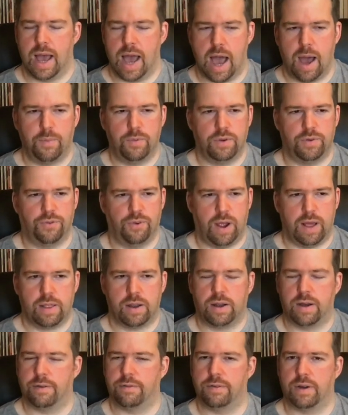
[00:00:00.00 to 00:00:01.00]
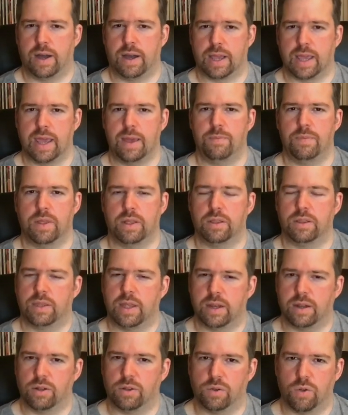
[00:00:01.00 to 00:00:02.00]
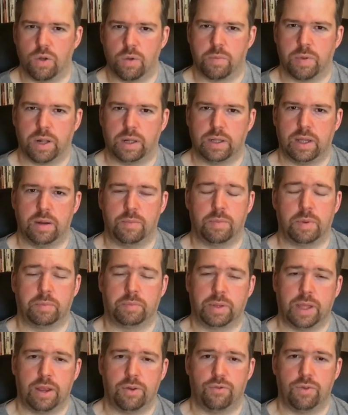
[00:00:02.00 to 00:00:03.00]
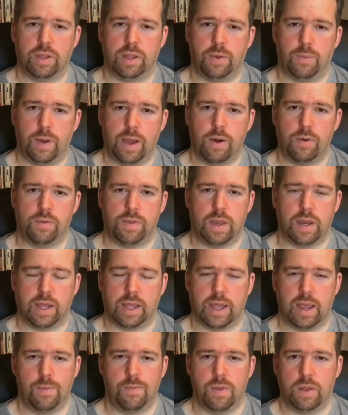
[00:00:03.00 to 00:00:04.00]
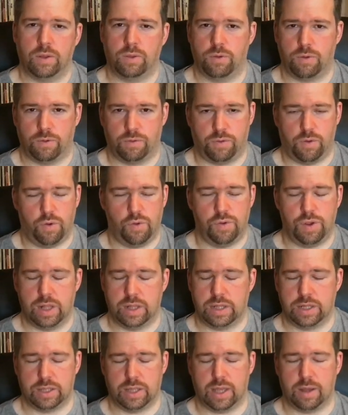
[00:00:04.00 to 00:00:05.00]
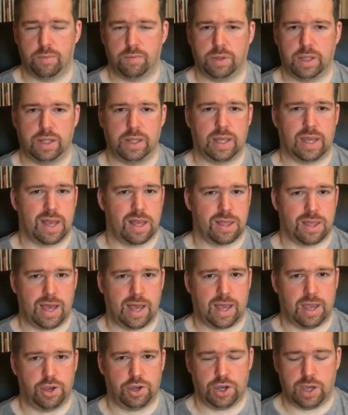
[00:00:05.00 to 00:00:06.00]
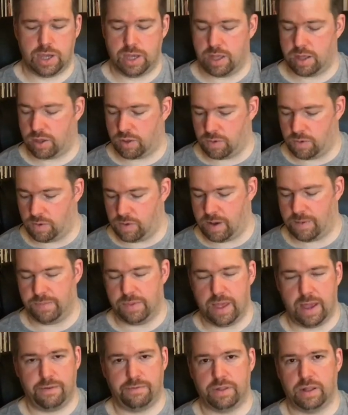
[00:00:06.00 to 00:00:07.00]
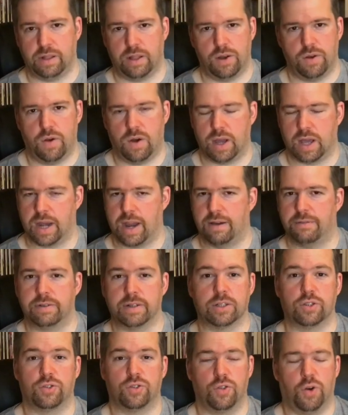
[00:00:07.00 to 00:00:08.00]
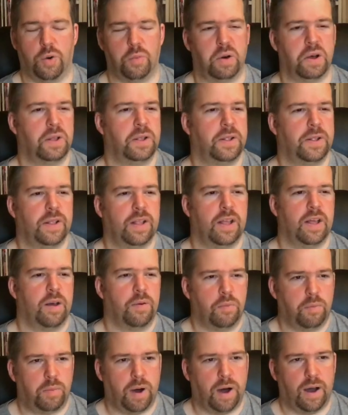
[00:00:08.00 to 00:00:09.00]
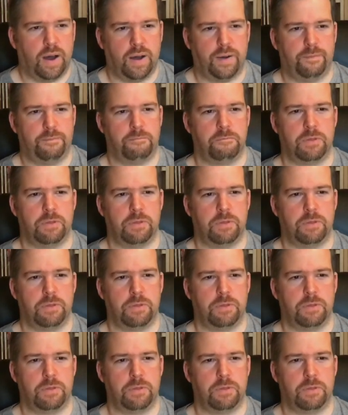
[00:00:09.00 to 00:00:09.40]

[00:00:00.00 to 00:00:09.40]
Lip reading: I would rather have a game that didn't look brilliant but played really well than a game that looked photorealistic and played like a sack of shite. So I'm definitely not a graphics snob. But